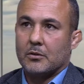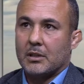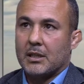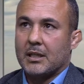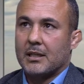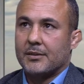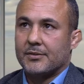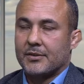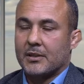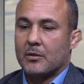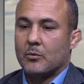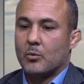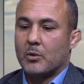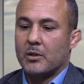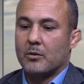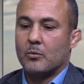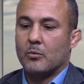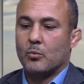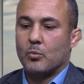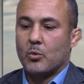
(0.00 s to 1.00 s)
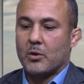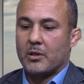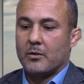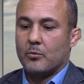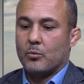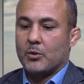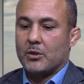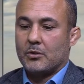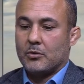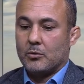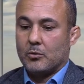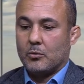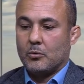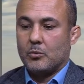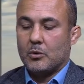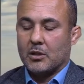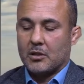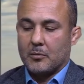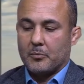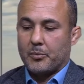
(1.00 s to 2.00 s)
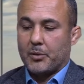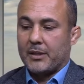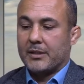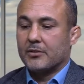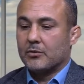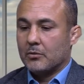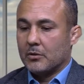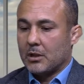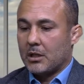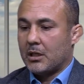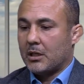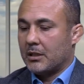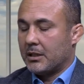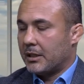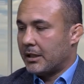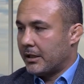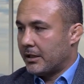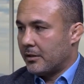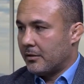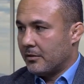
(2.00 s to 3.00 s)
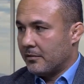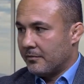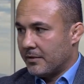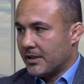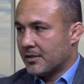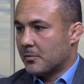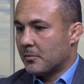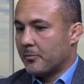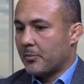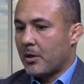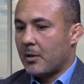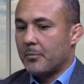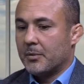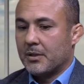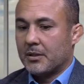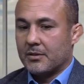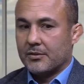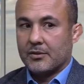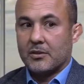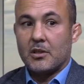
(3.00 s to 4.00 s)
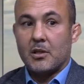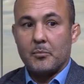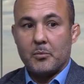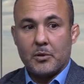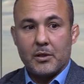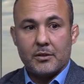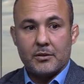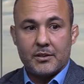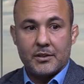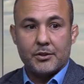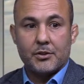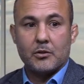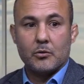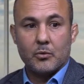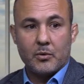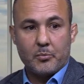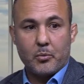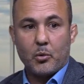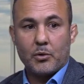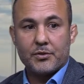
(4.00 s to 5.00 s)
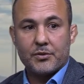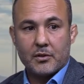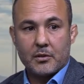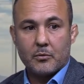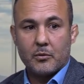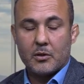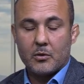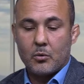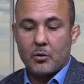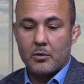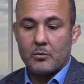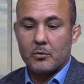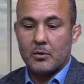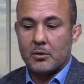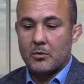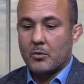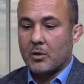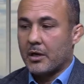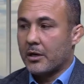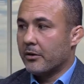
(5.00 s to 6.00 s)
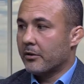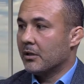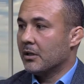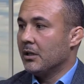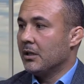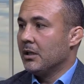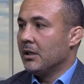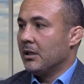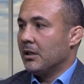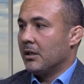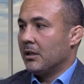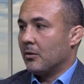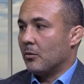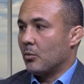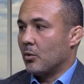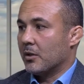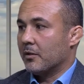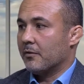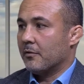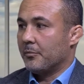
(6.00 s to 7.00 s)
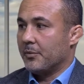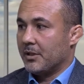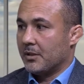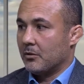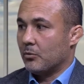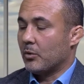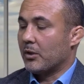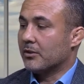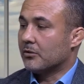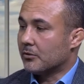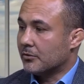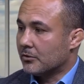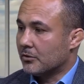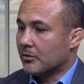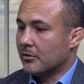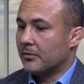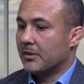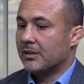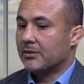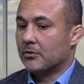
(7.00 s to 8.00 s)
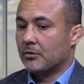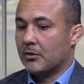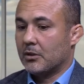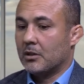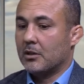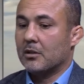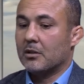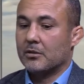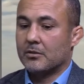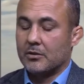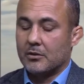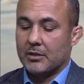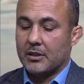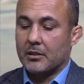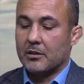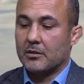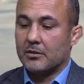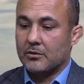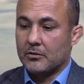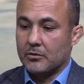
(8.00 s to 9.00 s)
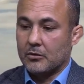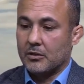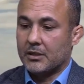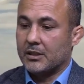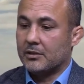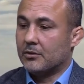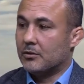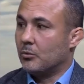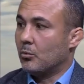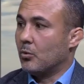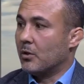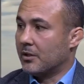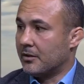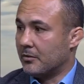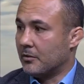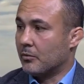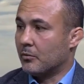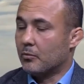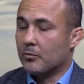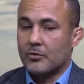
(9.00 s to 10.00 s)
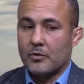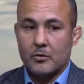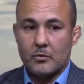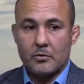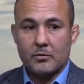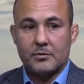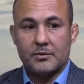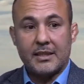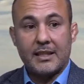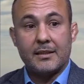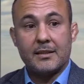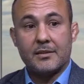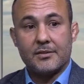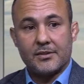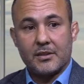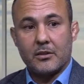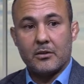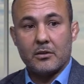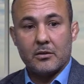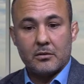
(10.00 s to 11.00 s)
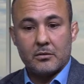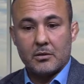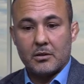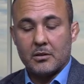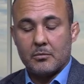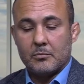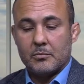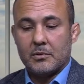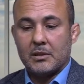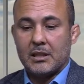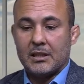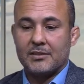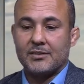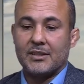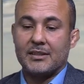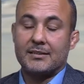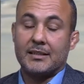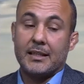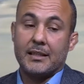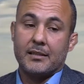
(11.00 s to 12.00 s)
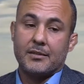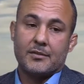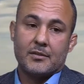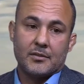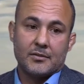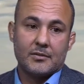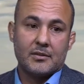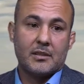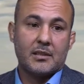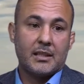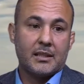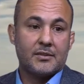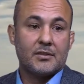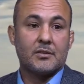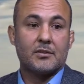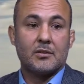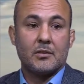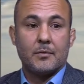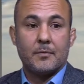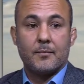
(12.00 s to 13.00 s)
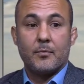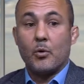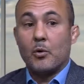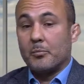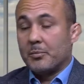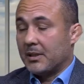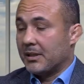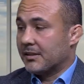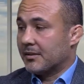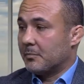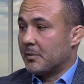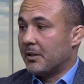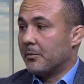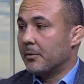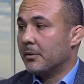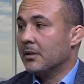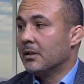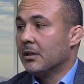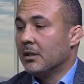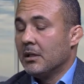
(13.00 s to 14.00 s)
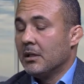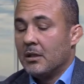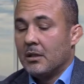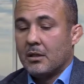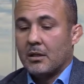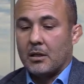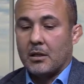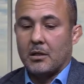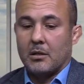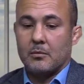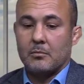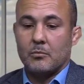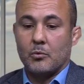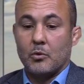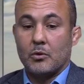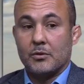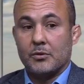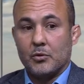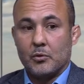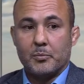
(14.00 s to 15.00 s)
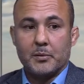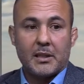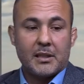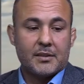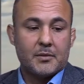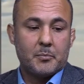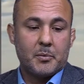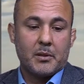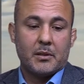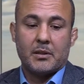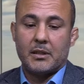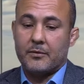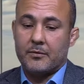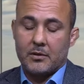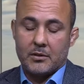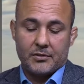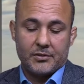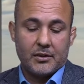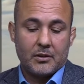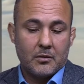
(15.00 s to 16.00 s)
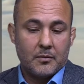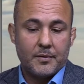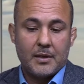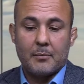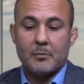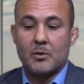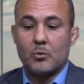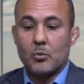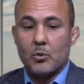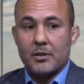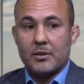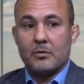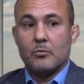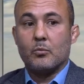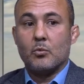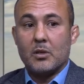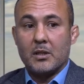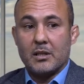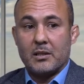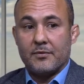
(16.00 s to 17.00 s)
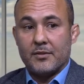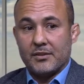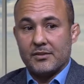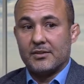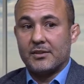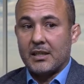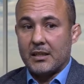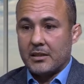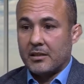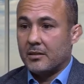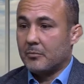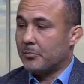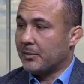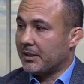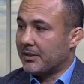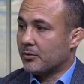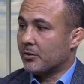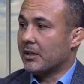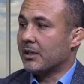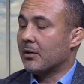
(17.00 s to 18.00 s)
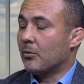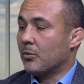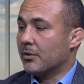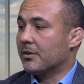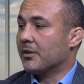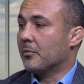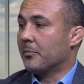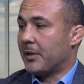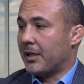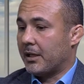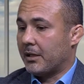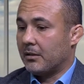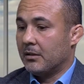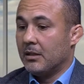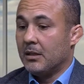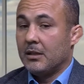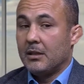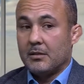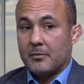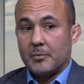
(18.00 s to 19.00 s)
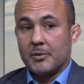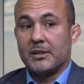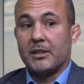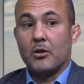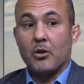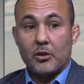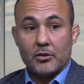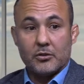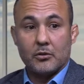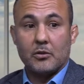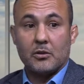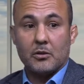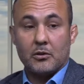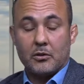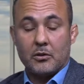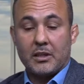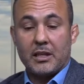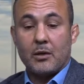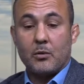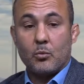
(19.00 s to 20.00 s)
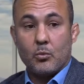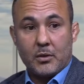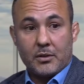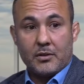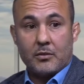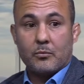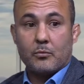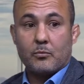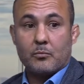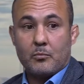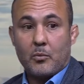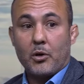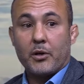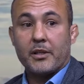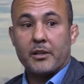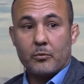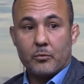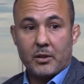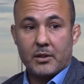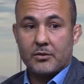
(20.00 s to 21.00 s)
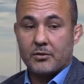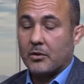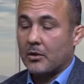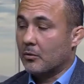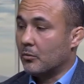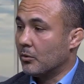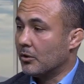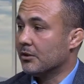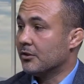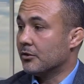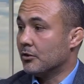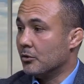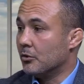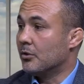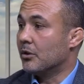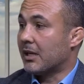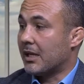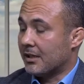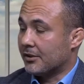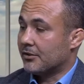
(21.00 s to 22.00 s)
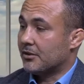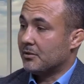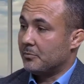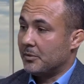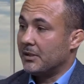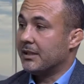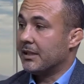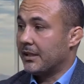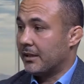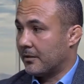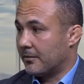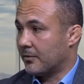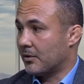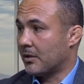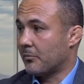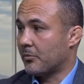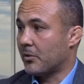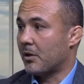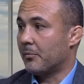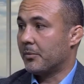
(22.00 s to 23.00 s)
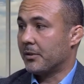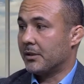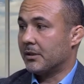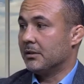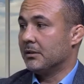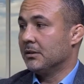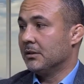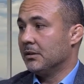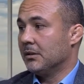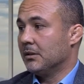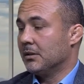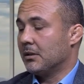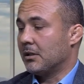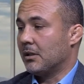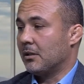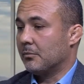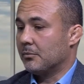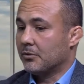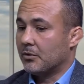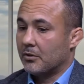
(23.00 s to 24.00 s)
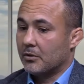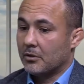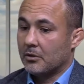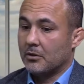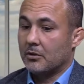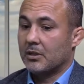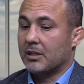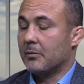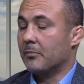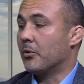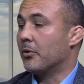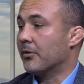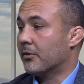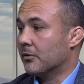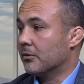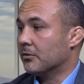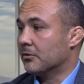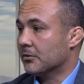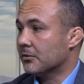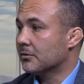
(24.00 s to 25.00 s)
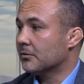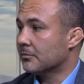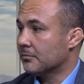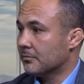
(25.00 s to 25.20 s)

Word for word: like I said, when when we do an appraisal on a investment property, there's a couple additional reports that are requ required, and one of them being a rental survey. So they're gonna they're gonna look into what the, the tenants that are, um, and I say tenants because in case it's a fourplex maybe, um, or a duplex, but even a single family, what what if there's a tenant in place right now, what they're paying. But they're also gonna look at what the market rents are, what you could actually be getting for that property. Right. Um, so they're gonna look at both of those.